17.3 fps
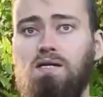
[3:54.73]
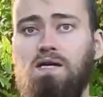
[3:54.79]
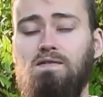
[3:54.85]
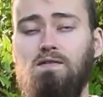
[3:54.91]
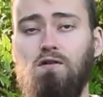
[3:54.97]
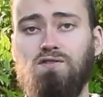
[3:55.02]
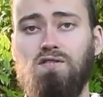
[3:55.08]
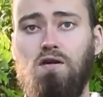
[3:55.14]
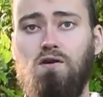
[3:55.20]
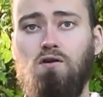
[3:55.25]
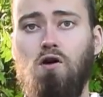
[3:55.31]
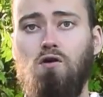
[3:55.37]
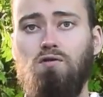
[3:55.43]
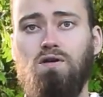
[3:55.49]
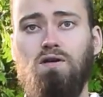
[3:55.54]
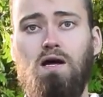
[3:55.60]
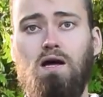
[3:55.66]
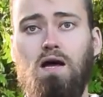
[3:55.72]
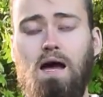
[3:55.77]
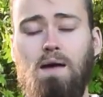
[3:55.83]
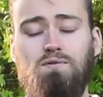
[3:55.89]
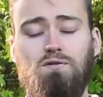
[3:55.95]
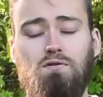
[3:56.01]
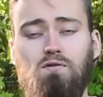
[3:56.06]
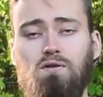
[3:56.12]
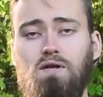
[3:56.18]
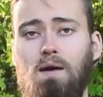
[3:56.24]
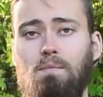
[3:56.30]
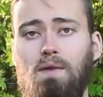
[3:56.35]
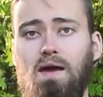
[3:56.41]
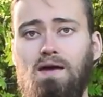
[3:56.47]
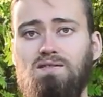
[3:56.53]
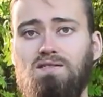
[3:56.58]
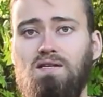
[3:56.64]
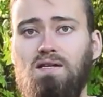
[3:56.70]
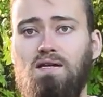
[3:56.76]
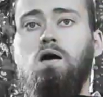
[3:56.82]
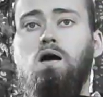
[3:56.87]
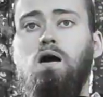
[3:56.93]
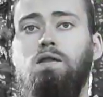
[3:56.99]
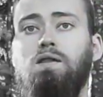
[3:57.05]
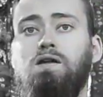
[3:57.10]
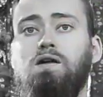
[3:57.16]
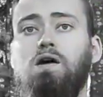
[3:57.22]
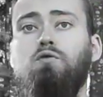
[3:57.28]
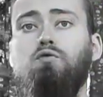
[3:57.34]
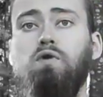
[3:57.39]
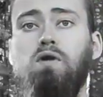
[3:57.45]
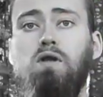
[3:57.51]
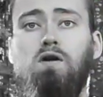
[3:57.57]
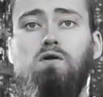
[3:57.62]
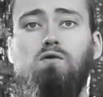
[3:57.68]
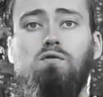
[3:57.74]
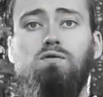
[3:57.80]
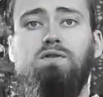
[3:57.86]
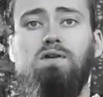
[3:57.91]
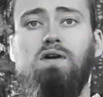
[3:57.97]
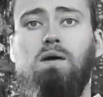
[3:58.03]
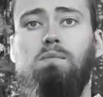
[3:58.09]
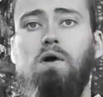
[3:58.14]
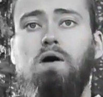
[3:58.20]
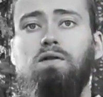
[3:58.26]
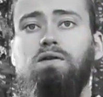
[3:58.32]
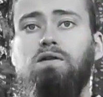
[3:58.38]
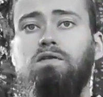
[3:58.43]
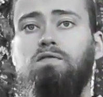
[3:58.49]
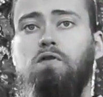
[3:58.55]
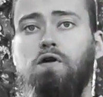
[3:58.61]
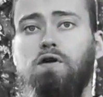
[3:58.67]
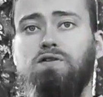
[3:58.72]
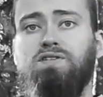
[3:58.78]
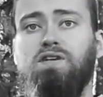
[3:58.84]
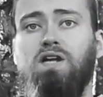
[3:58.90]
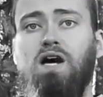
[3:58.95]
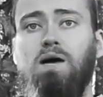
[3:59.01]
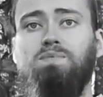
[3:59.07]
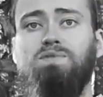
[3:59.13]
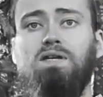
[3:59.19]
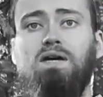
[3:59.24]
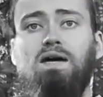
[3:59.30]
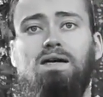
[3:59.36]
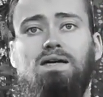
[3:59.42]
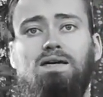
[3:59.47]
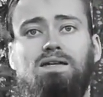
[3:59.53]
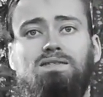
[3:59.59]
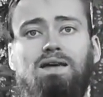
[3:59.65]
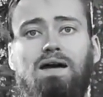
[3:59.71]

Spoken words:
Give those a go, they're absolutely amazing. Another really cool thing about inverted sit-ups is